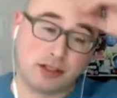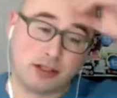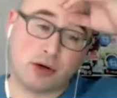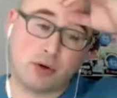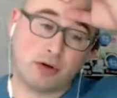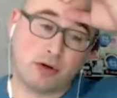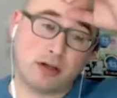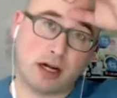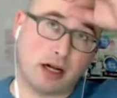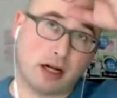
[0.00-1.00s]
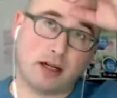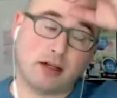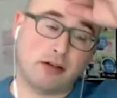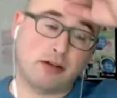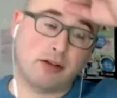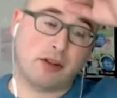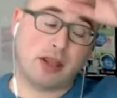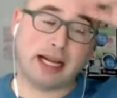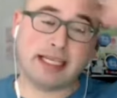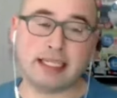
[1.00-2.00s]
So uh,
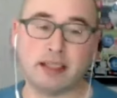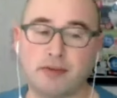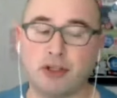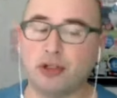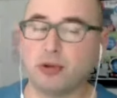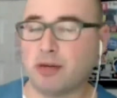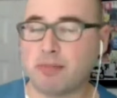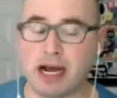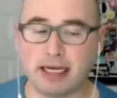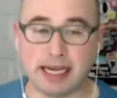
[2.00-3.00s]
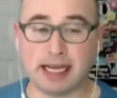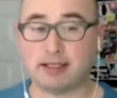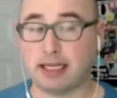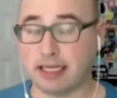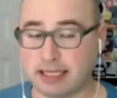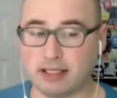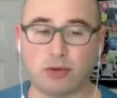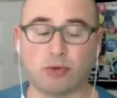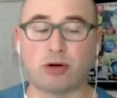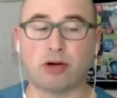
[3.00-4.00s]
the idea of you doing a podcast like
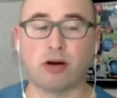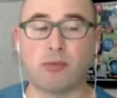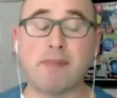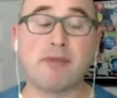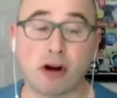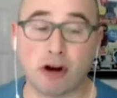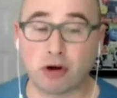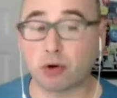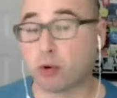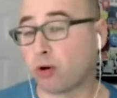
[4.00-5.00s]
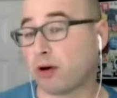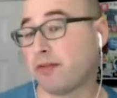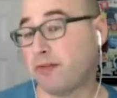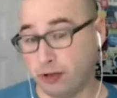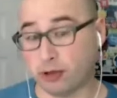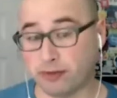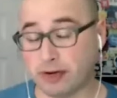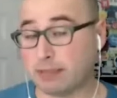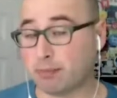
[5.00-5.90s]
this, or a webinar, or your